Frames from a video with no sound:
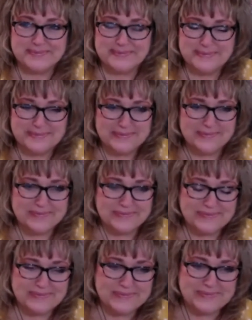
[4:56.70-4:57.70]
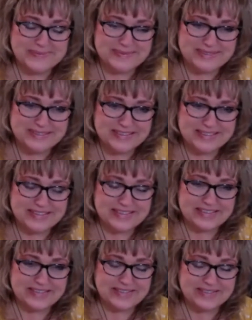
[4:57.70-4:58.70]

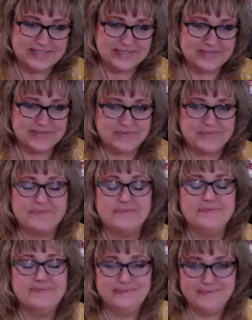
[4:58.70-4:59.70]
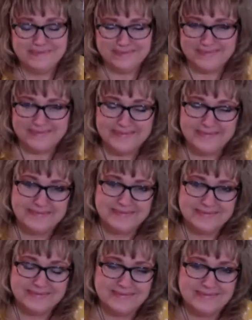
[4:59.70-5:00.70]

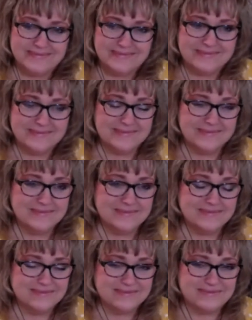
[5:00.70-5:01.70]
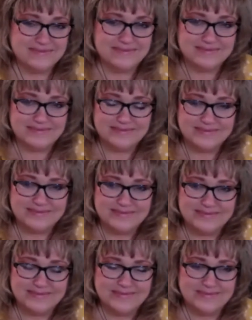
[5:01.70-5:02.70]

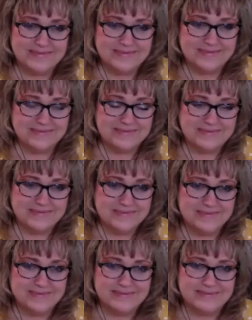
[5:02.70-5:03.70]
This person isn't speaking.